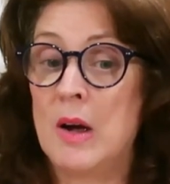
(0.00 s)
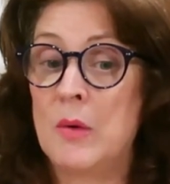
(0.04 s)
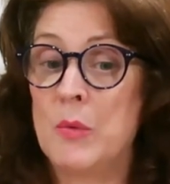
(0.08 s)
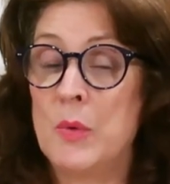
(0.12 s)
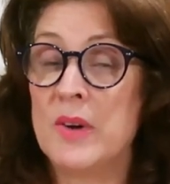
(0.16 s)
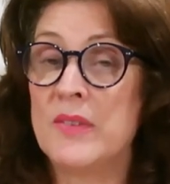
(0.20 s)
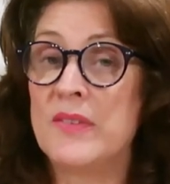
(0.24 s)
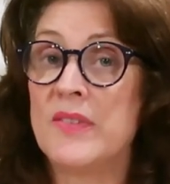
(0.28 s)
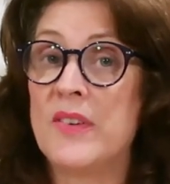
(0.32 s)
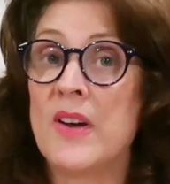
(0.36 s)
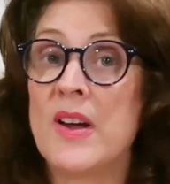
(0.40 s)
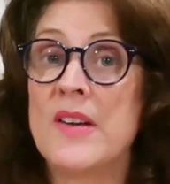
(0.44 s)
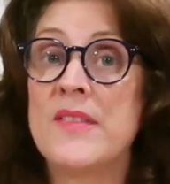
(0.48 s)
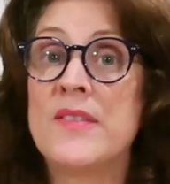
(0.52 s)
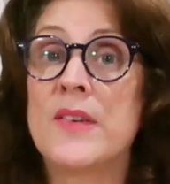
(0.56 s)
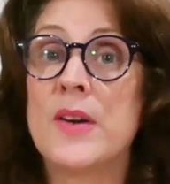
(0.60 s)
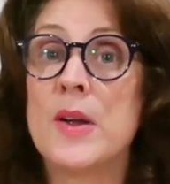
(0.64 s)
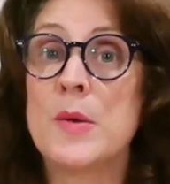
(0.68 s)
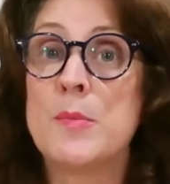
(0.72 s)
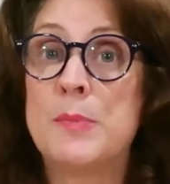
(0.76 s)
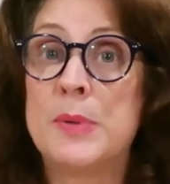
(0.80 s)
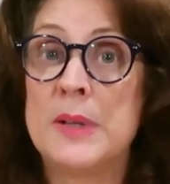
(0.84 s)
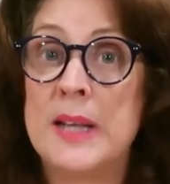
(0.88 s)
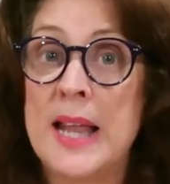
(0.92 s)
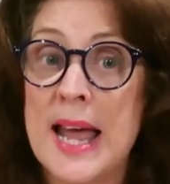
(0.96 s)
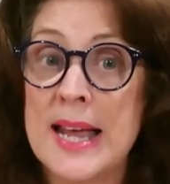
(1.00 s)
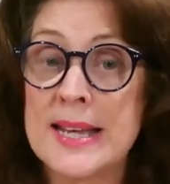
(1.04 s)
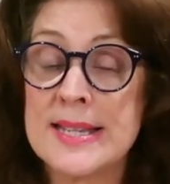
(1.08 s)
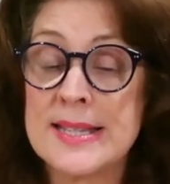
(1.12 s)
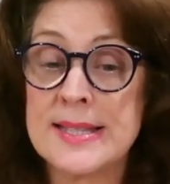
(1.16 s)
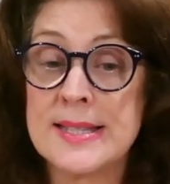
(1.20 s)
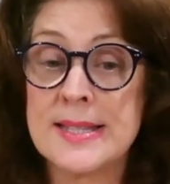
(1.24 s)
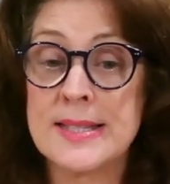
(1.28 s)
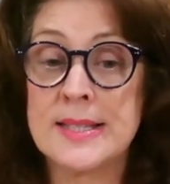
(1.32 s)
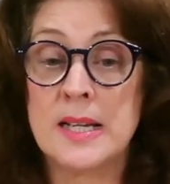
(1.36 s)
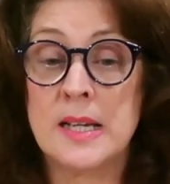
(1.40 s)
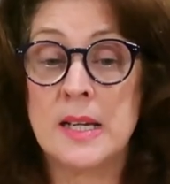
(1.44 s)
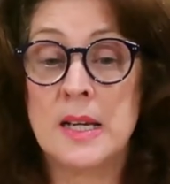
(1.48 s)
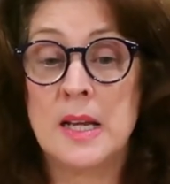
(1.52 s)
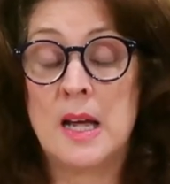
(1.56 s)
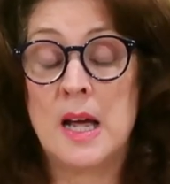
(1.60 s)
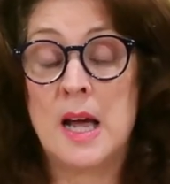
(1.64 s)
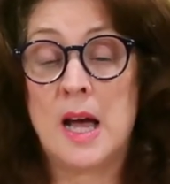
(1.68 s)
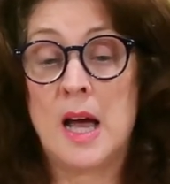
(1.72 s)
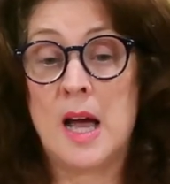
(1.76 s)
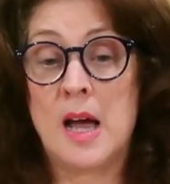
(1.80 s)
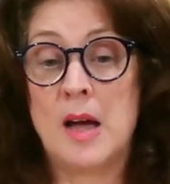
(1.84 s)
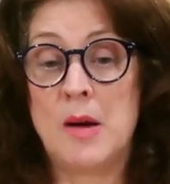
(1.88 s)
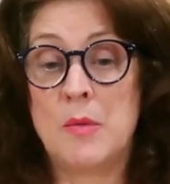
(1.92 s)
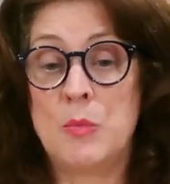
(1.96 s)
We're very, very blessed.
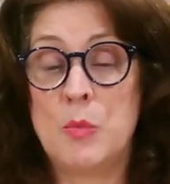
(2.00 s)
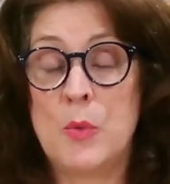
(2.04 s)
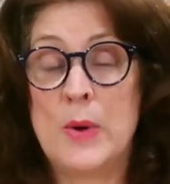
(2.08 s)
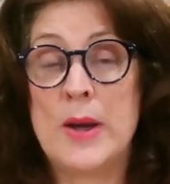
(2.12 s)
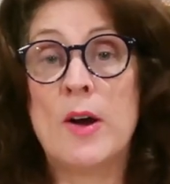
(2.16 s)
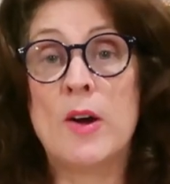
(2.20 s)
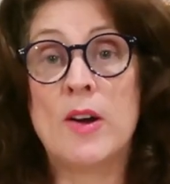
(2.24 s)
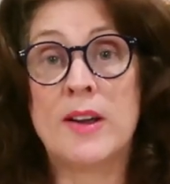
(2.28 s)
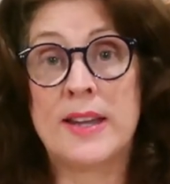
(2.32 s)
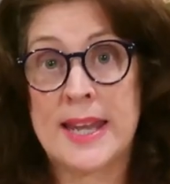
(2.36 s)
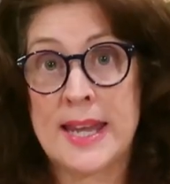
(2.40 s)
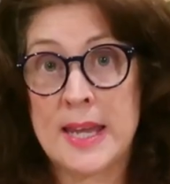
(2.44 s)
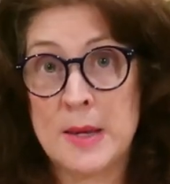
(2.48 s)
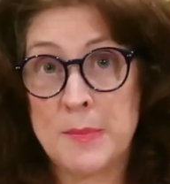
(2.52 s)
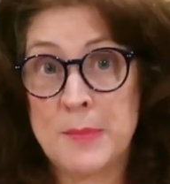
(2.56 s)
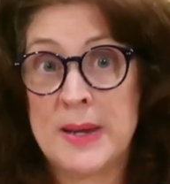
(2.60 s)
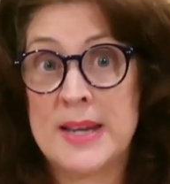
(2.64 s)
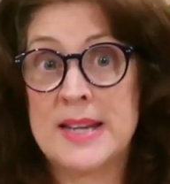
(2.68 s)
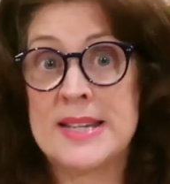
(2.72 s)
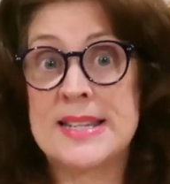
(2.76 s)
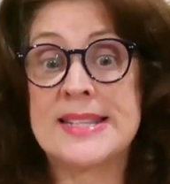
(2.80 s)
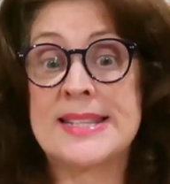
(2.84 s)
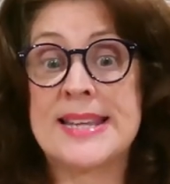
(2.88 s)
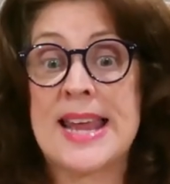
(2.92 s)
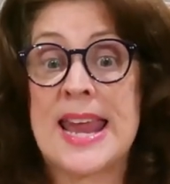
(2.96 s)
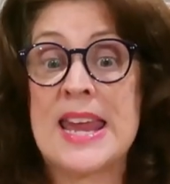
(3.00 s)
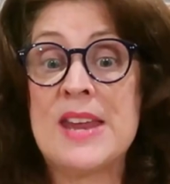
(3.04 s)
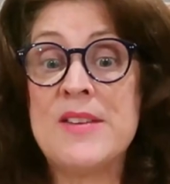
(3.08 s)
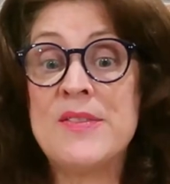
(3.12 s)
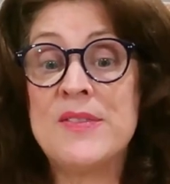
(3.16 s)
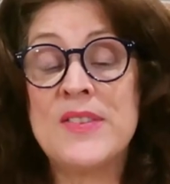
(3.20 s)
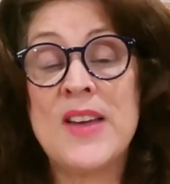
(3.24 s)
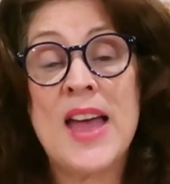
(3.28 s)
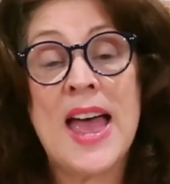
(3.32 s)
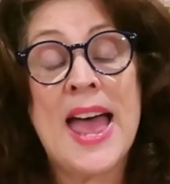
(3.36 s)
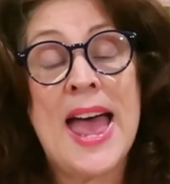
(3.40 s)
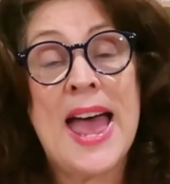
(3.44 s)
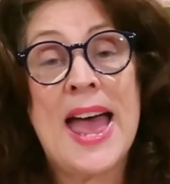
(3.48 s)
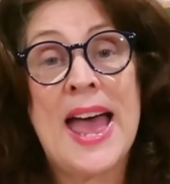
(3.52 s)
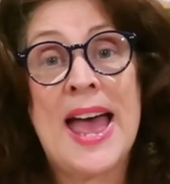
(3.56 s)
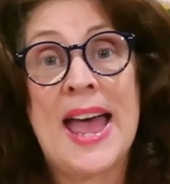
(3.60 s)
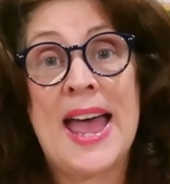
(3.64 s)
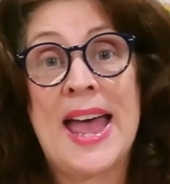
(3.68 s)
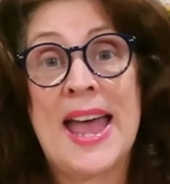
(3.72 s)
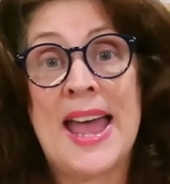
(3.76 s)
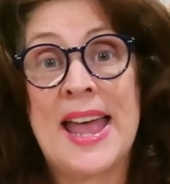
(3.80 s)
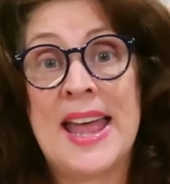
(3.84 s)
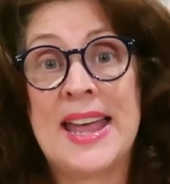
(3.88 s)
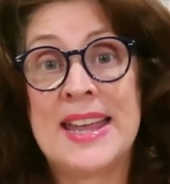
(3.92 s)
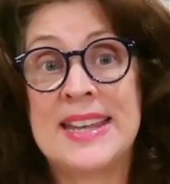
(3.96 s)
We are keeping safe,
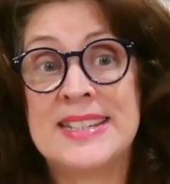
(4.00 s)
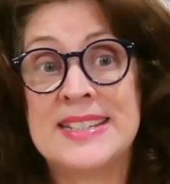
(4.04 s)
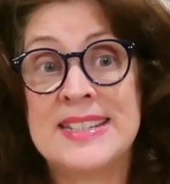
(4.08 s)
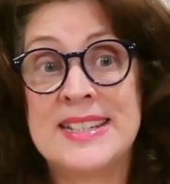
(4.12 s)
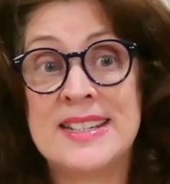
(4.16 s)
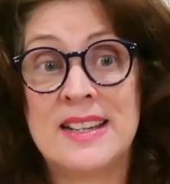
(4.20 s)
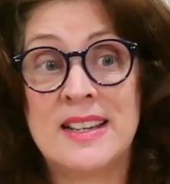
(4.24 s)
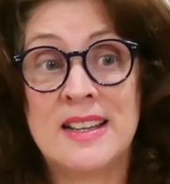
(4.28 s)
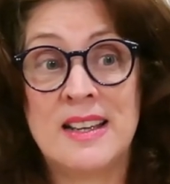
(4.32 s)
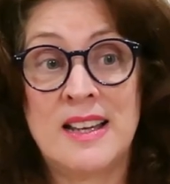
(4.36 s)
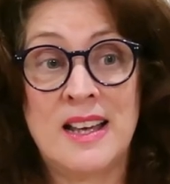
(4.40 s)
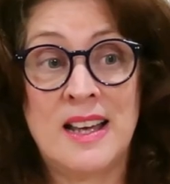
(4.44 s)
and